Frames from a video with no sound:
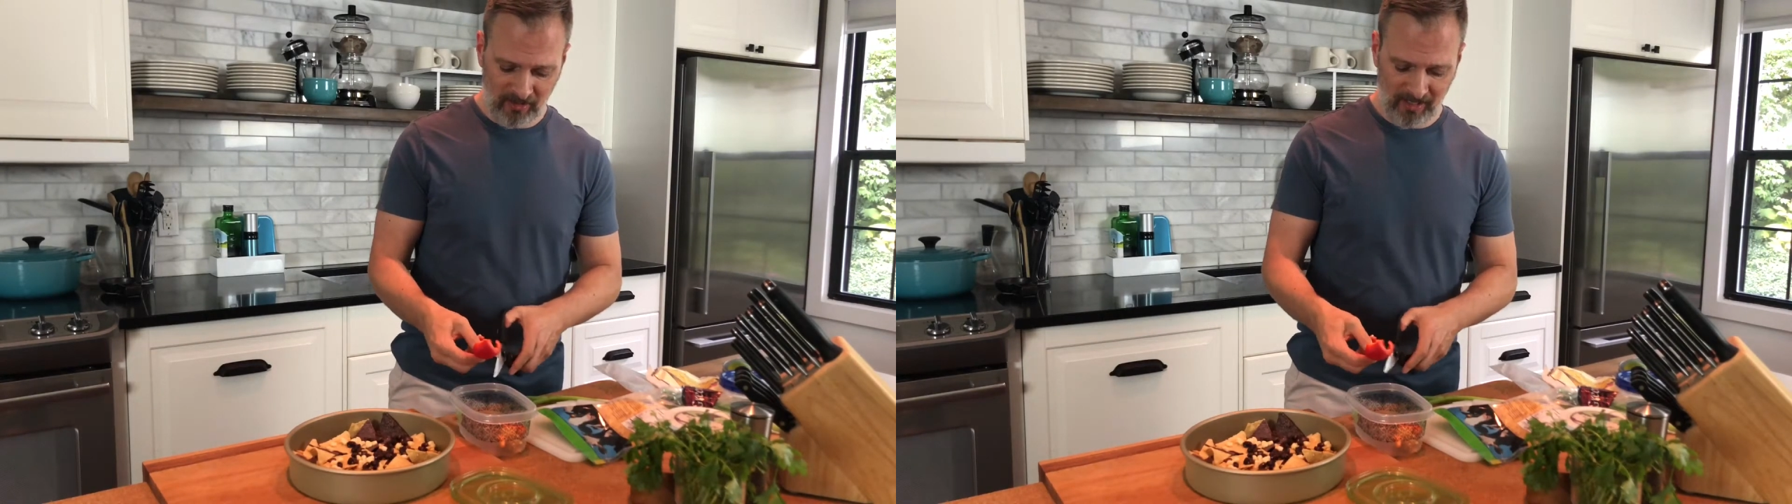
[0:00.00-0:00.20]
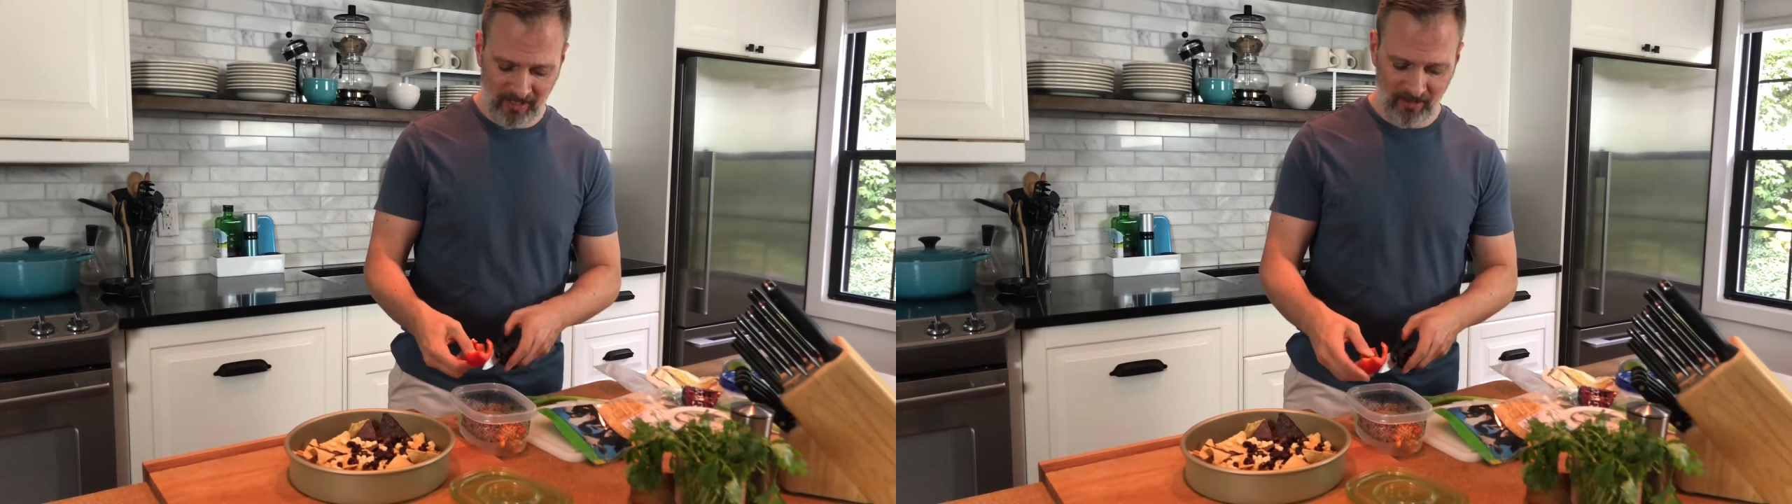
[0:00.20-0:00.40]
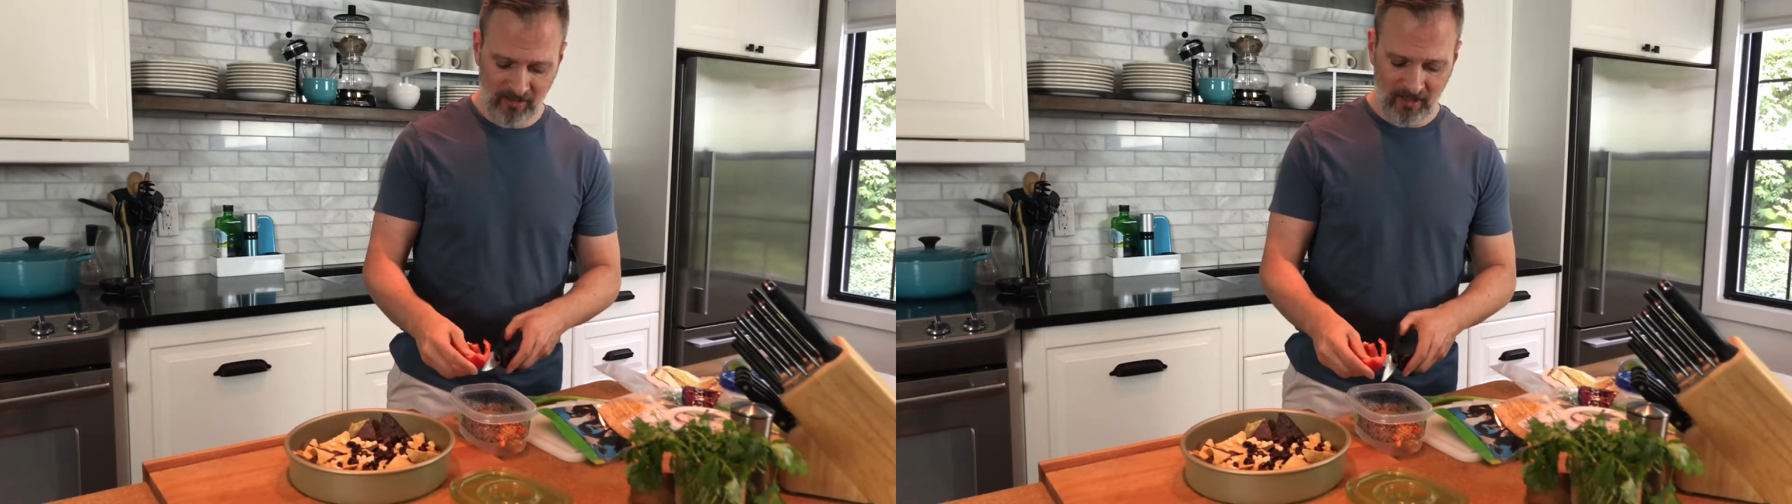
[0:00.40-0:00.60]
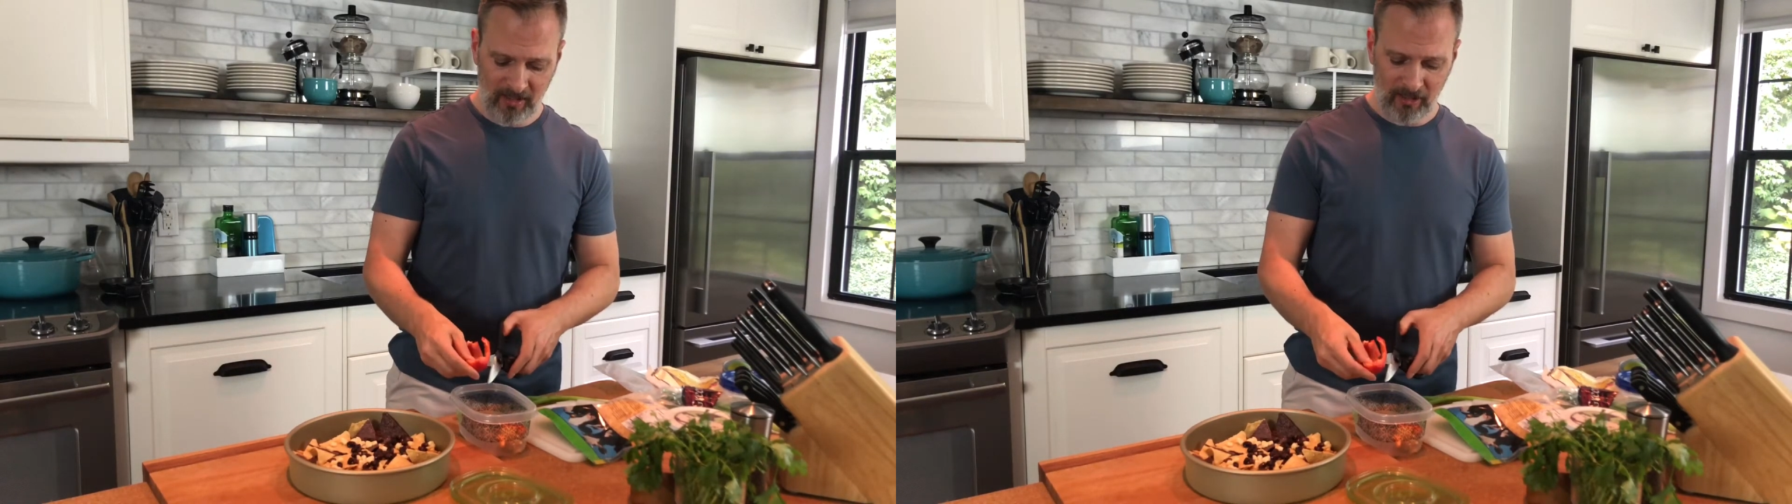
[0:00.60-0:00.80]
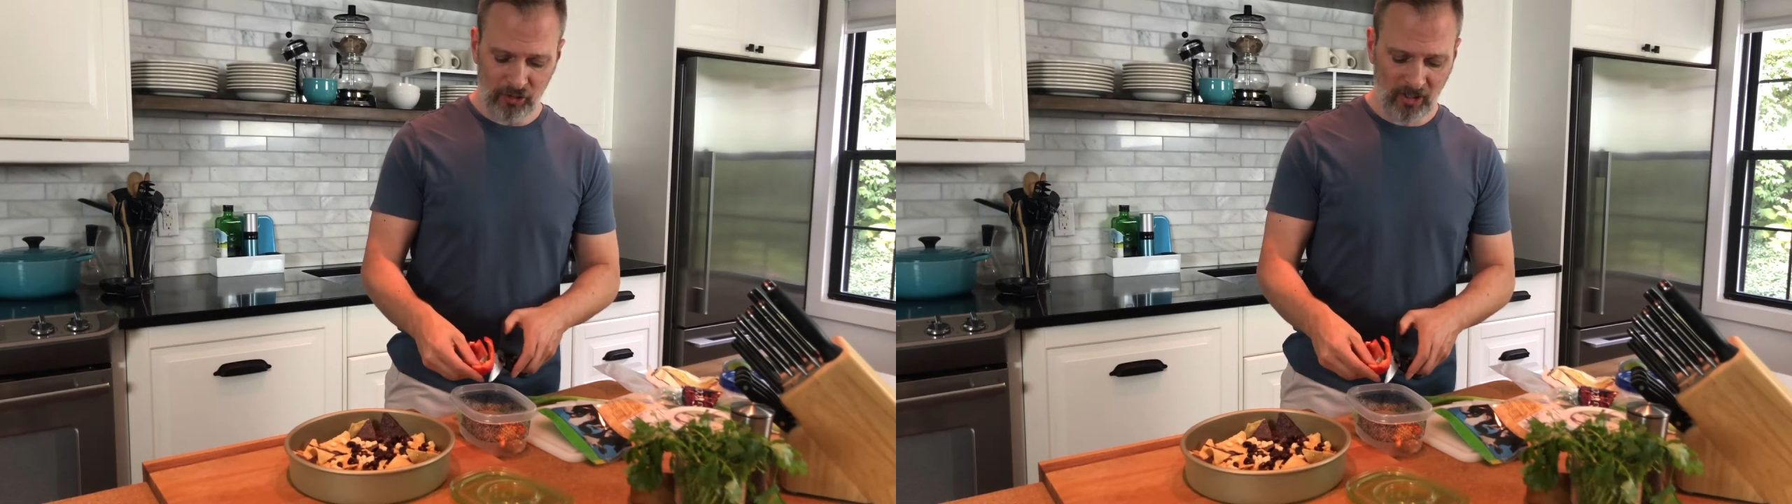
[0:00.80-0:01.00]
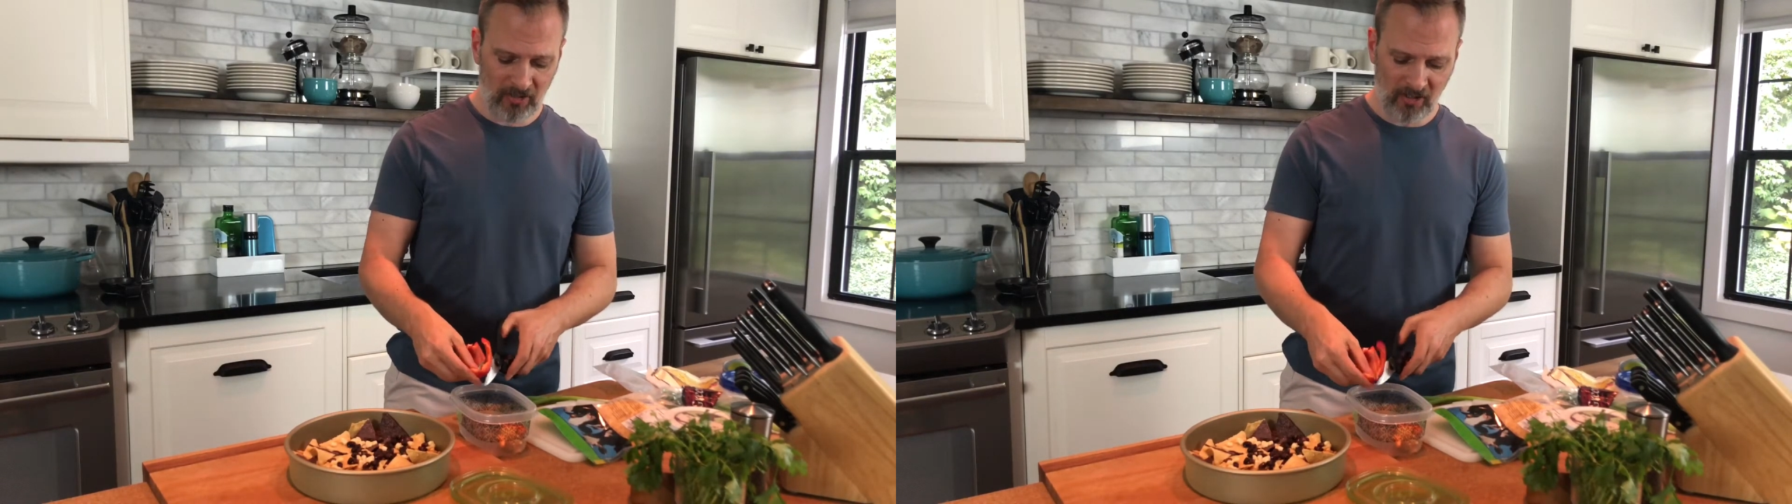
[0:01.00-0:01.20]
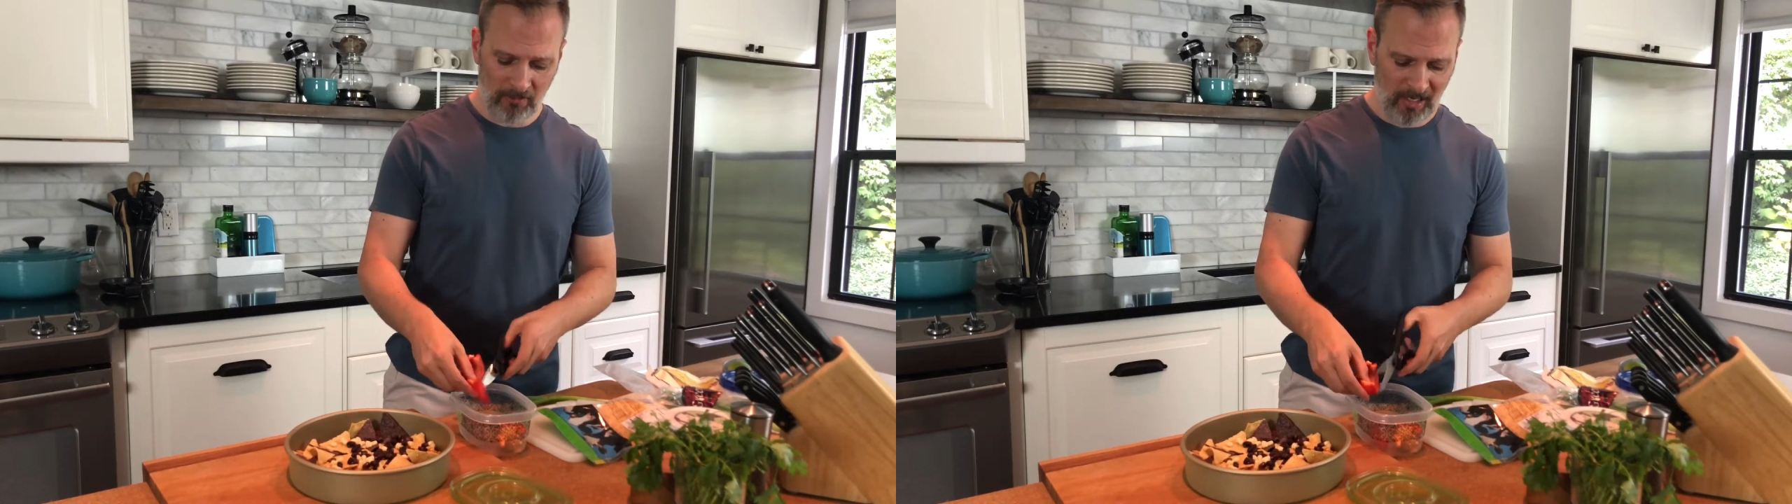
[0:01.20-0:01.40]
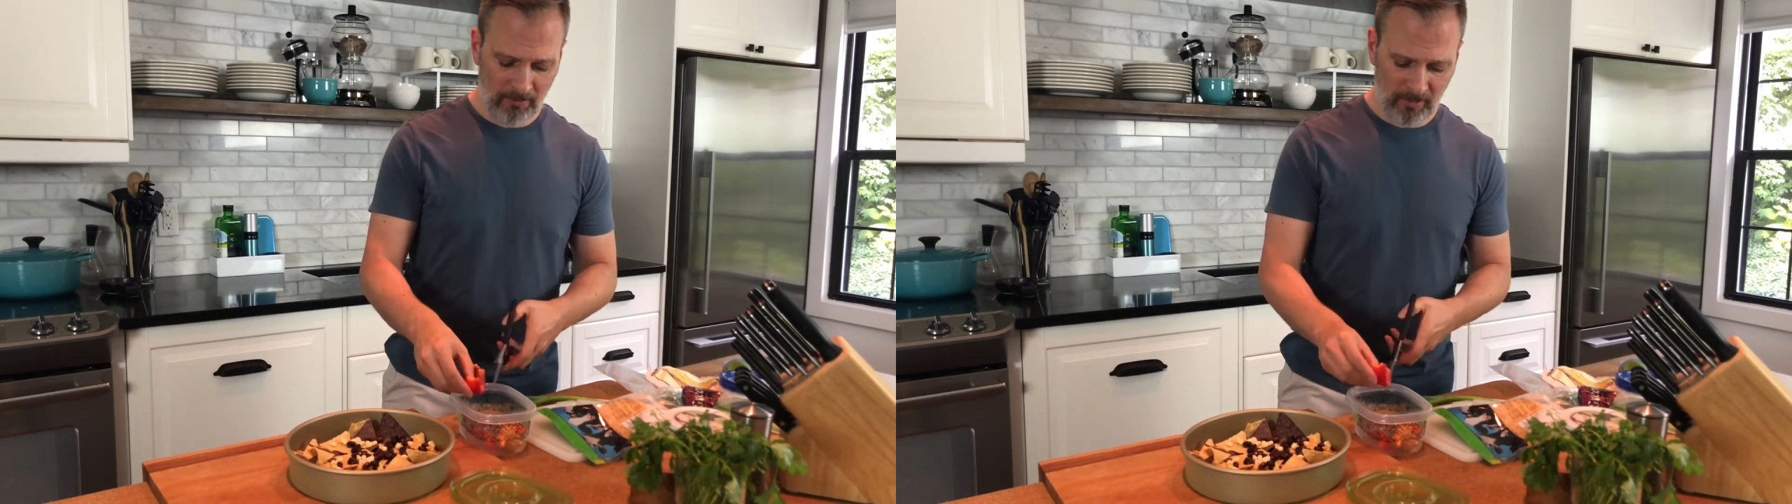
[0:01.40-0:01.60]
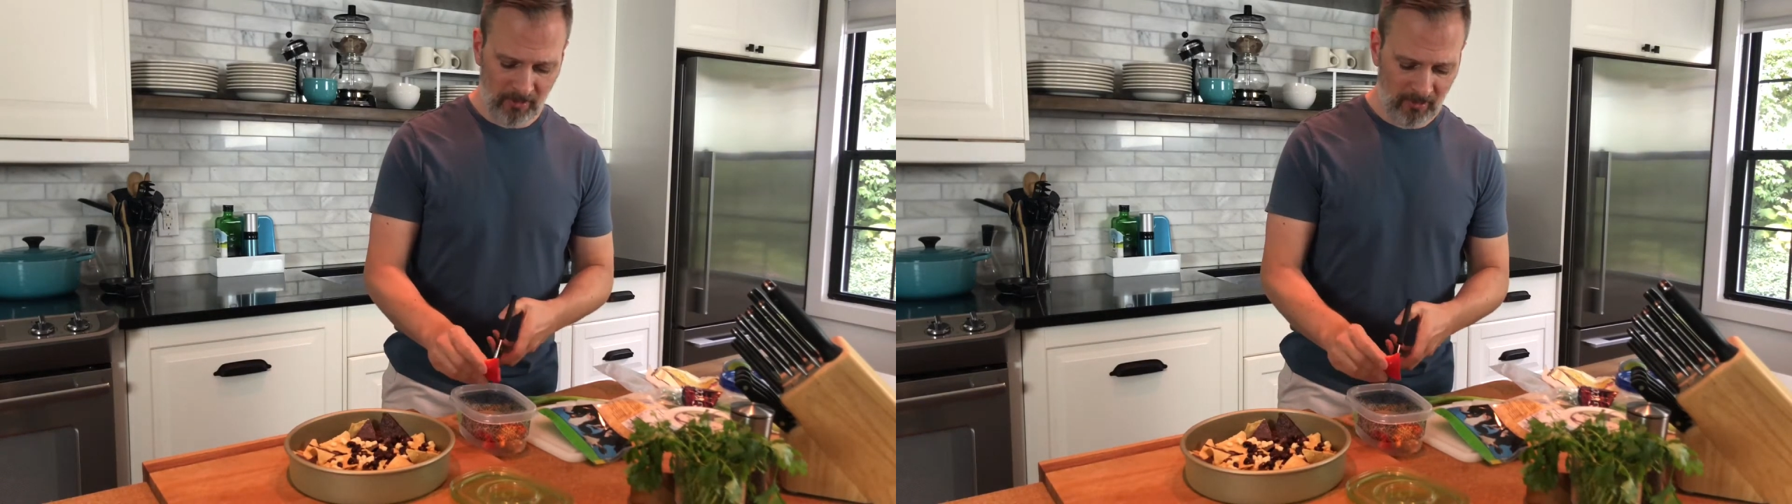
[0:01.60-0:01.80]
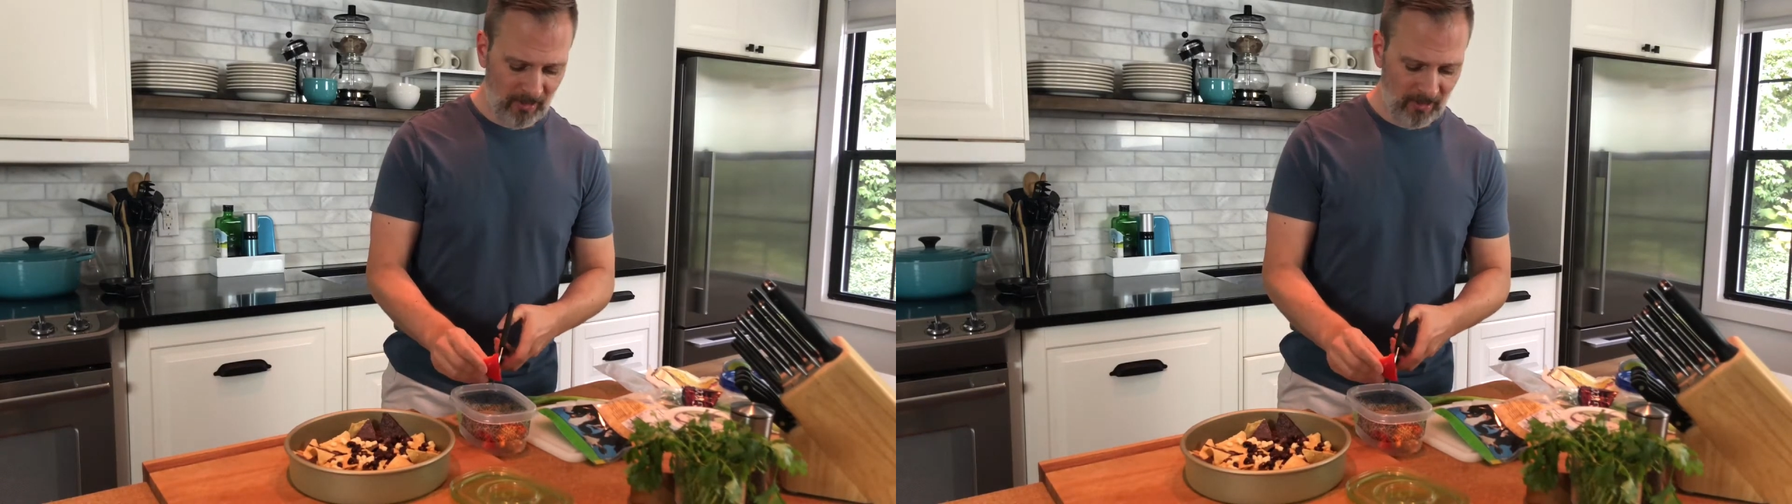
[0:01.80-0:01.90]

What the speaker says: kind of chunk them up.